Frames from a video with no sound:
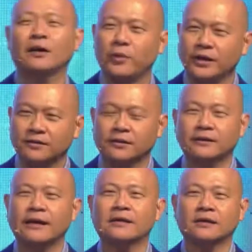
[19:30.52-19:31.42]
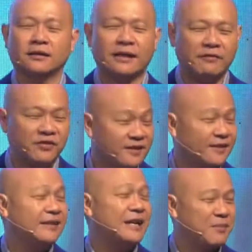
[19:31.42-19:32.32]
waited at the
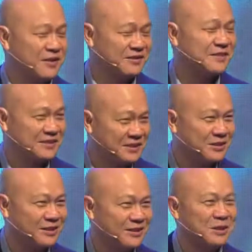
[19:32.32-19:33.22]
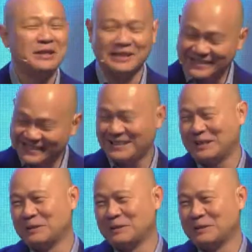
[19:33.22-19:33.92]
Lavender MRT station instead.